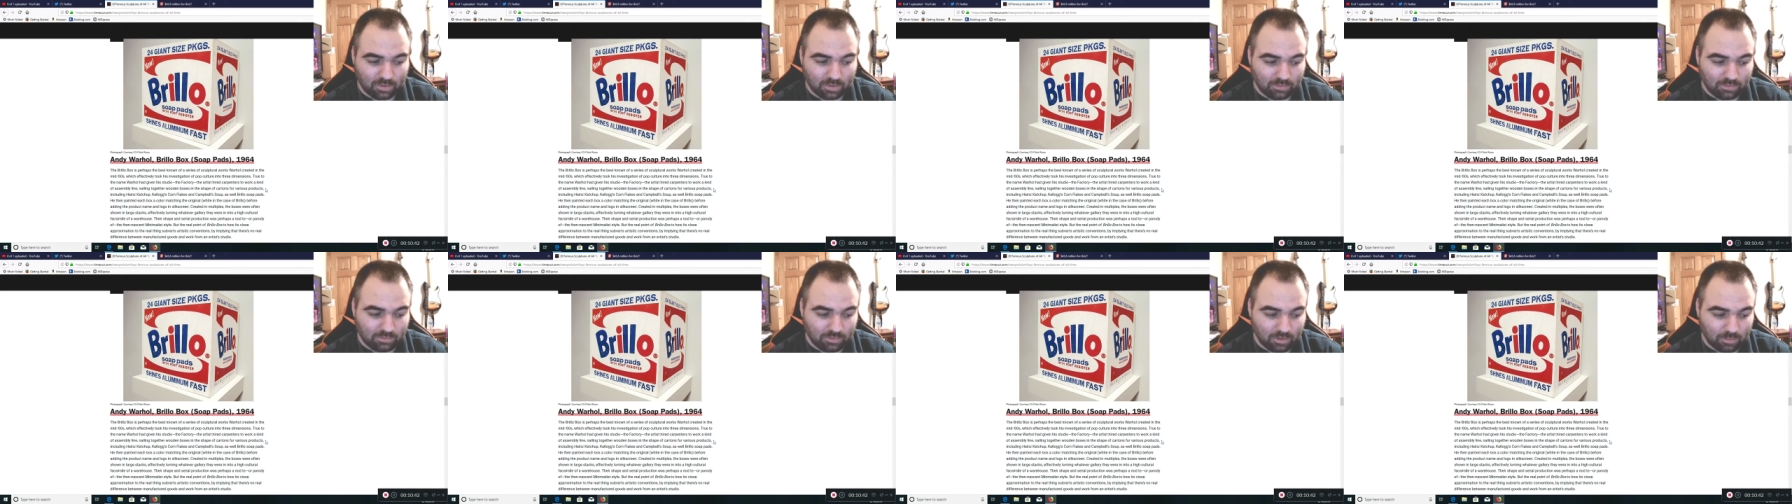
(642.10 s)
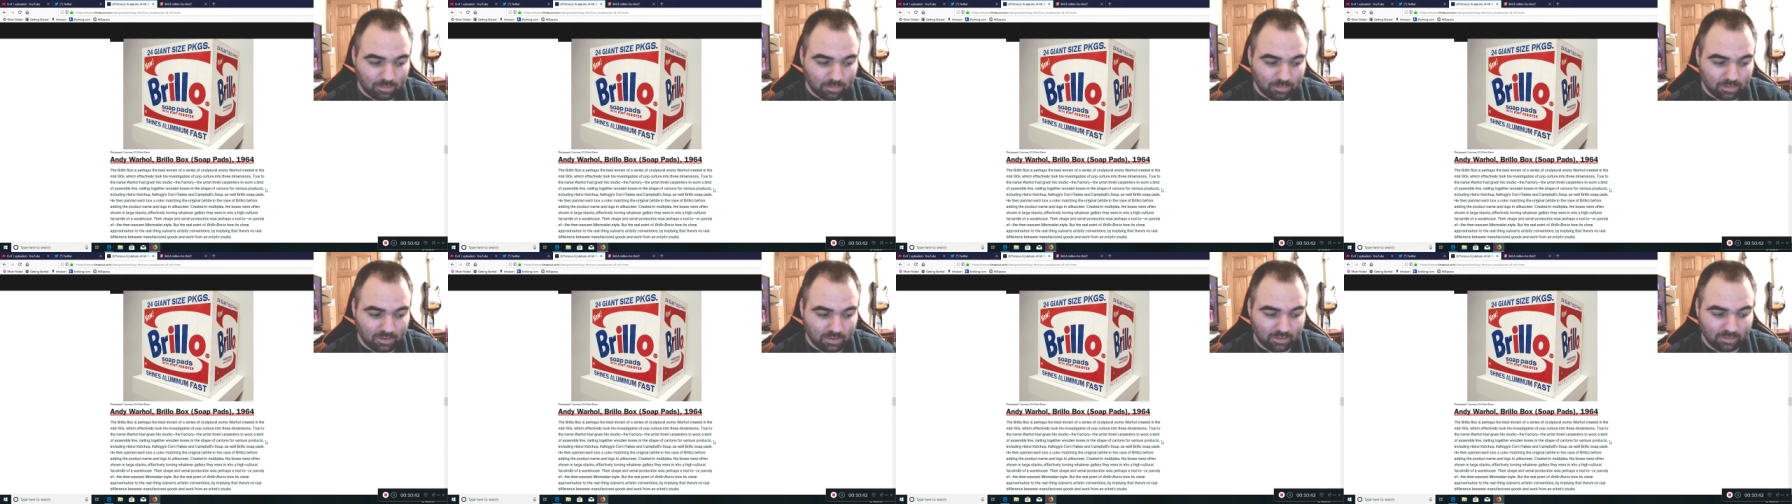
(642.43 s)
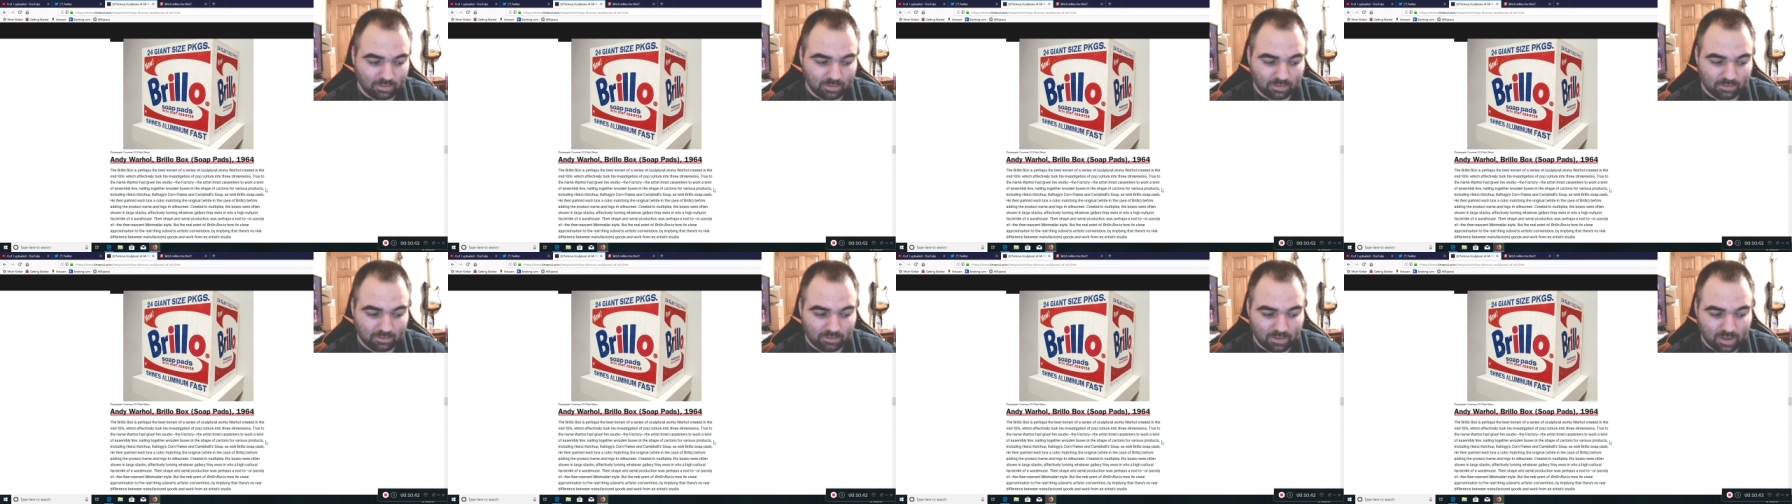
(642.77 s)
something
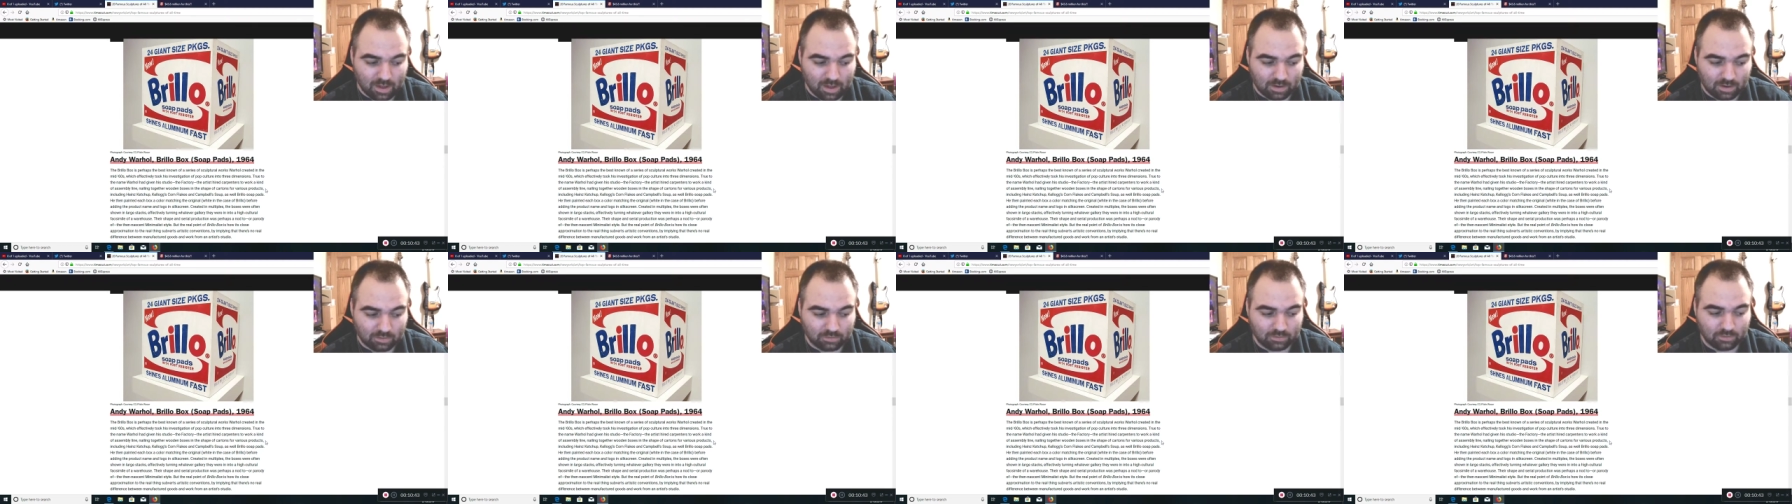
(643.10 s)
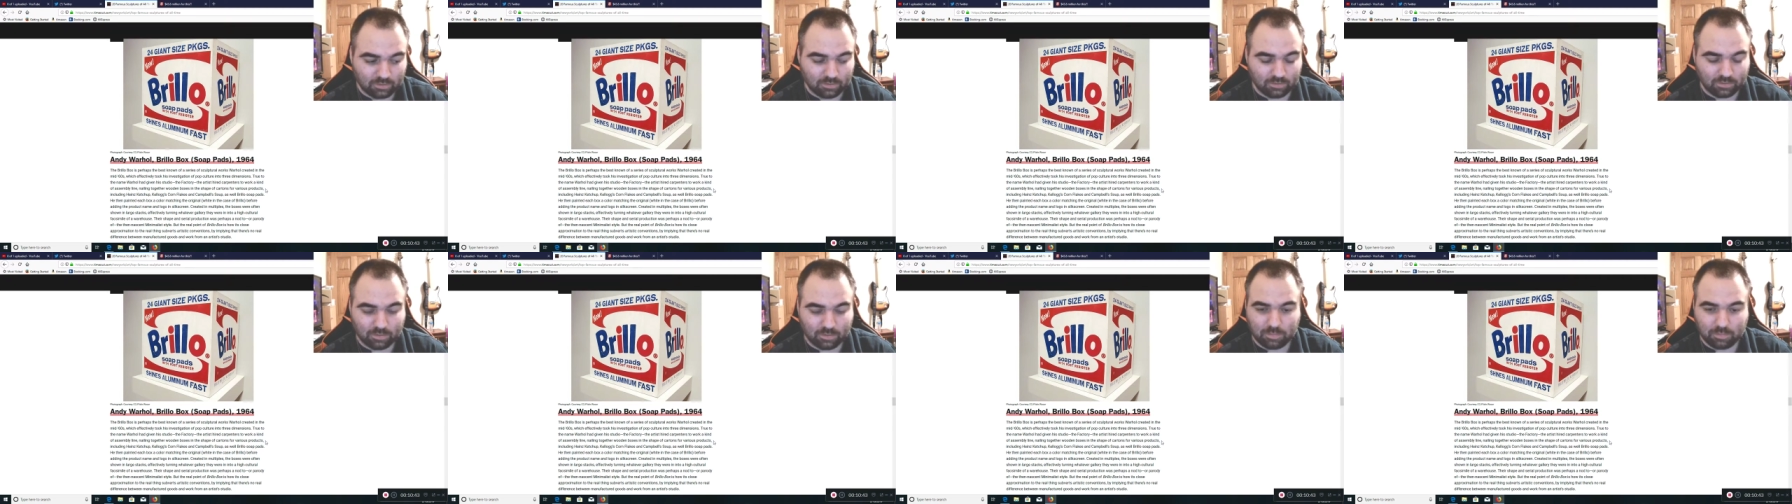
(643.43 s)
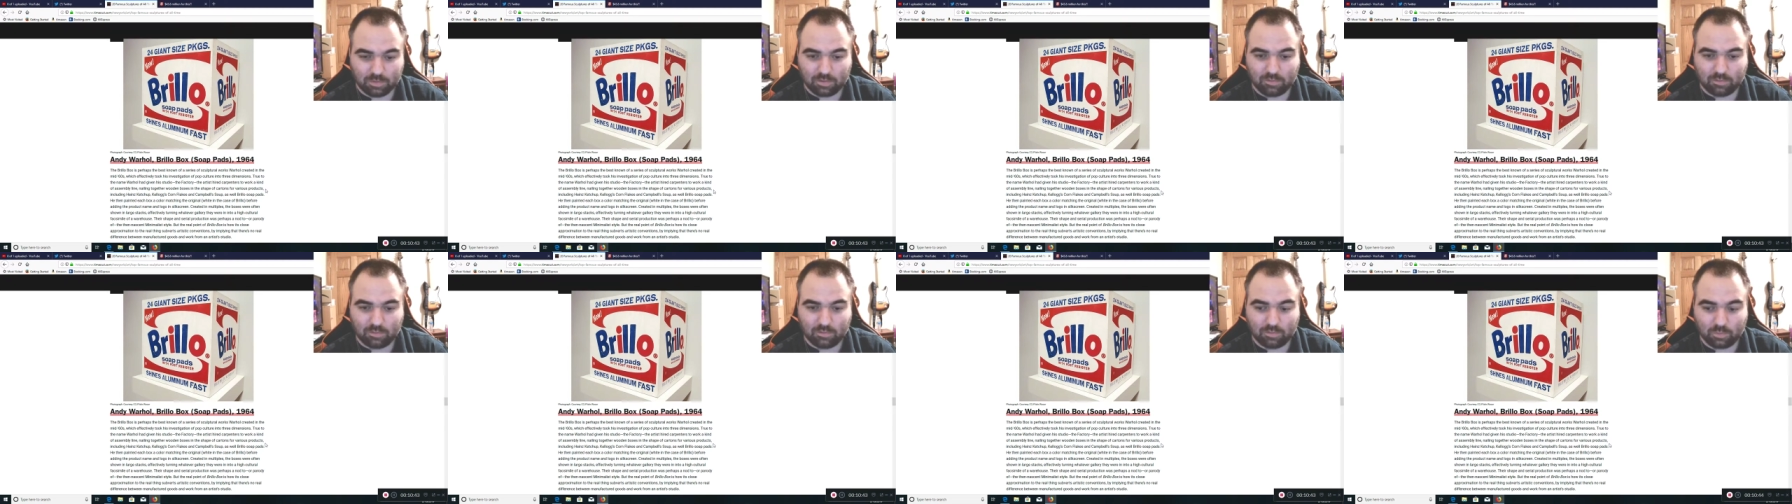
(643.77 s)
that's actually something
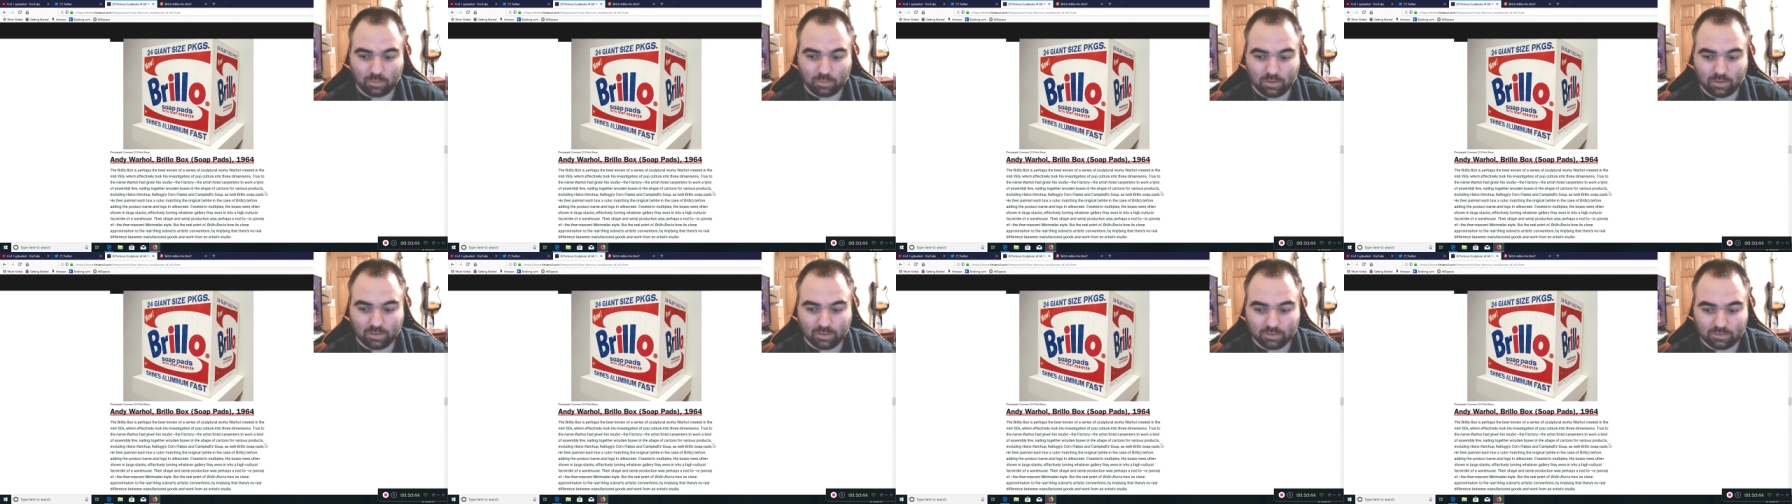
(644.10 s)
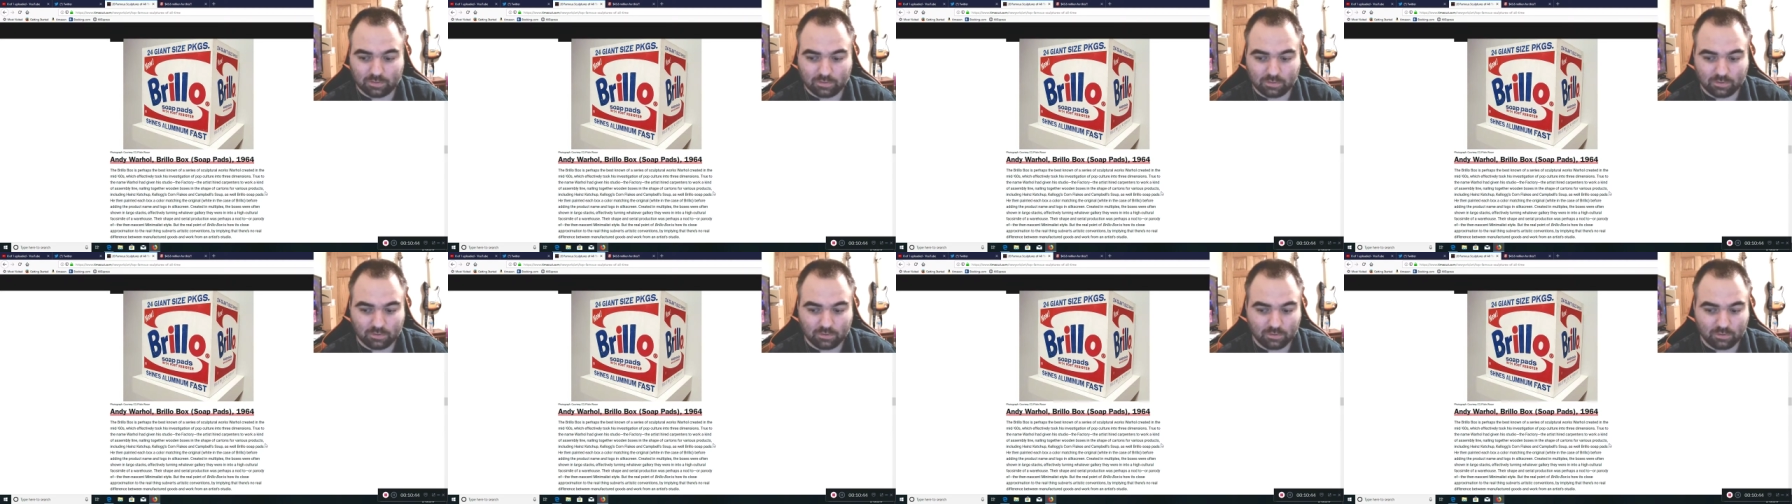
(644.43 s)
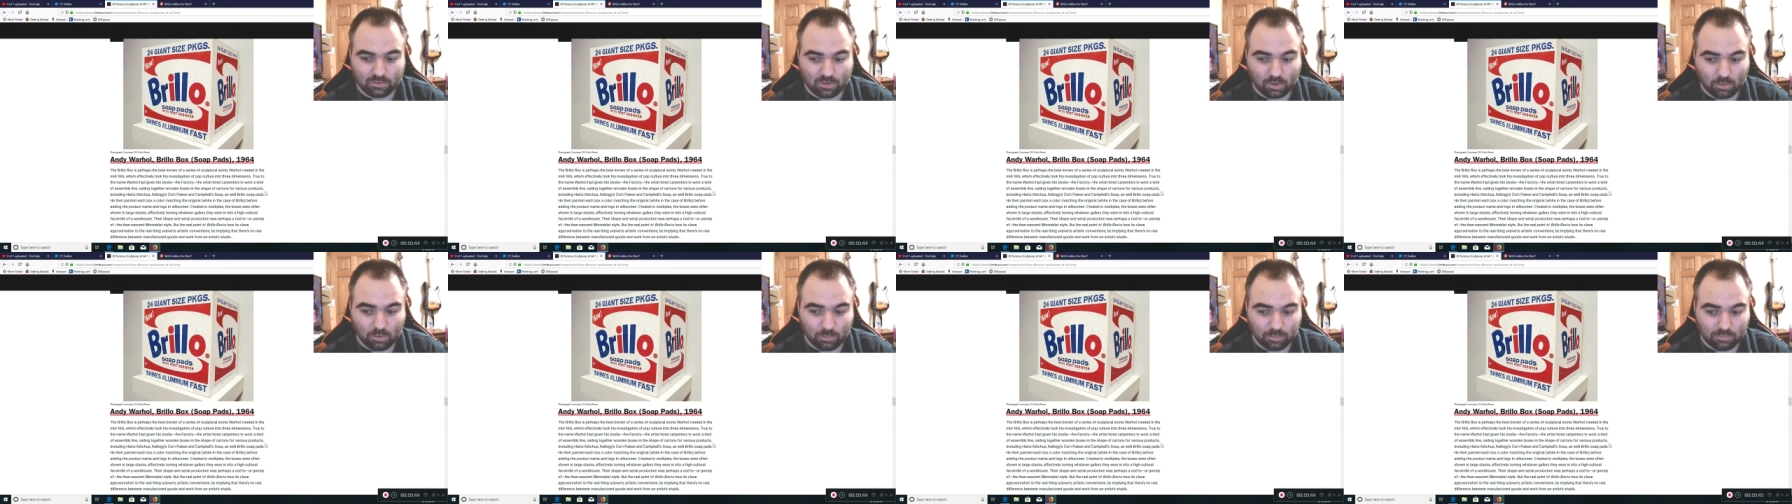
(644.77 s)
of a realistic
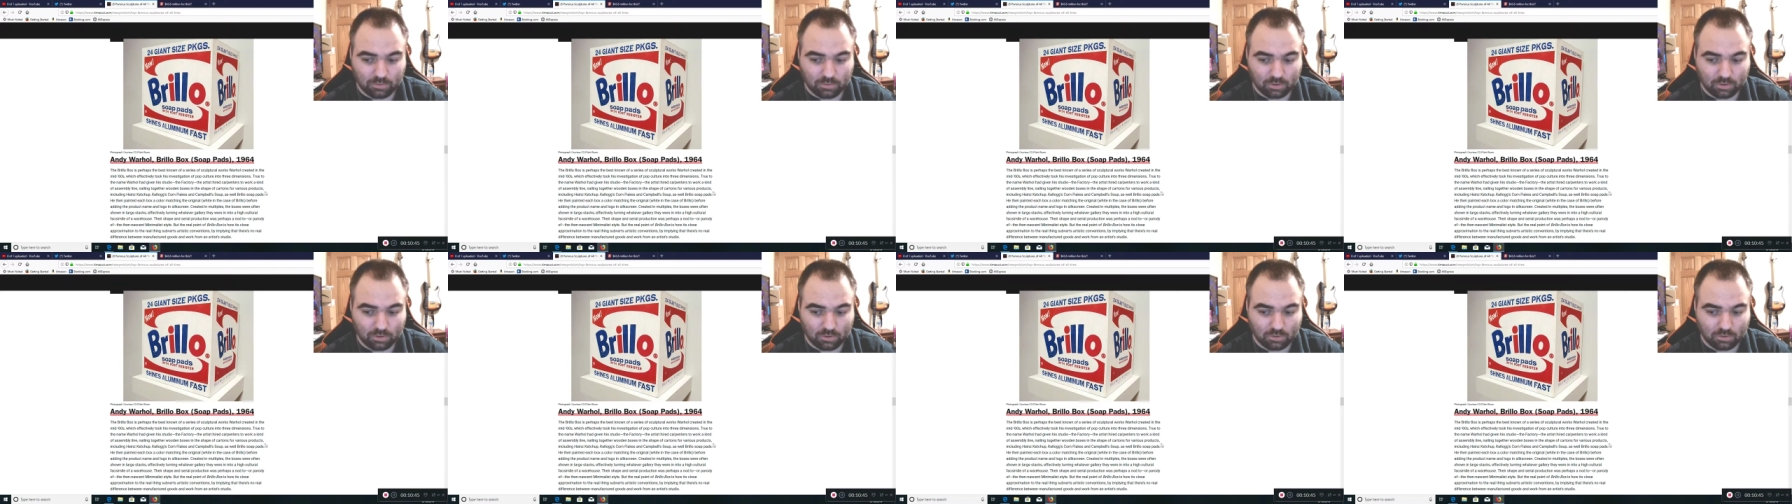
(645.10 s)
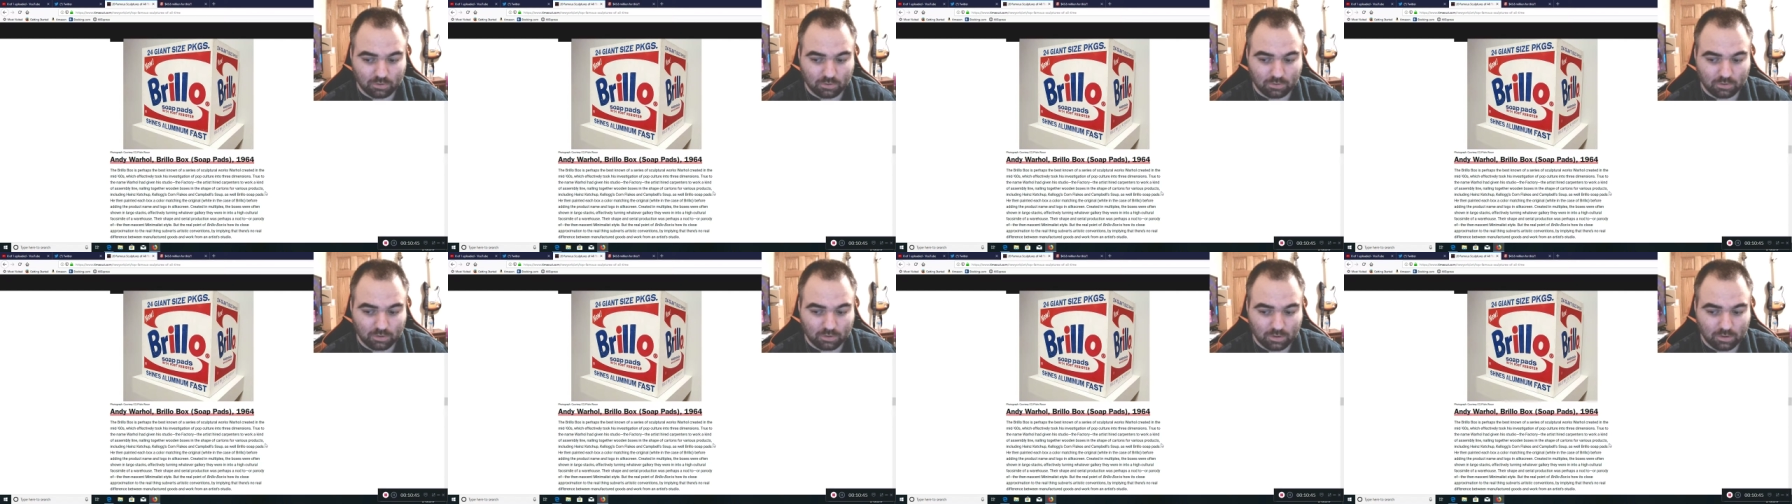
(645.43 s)
sculpture.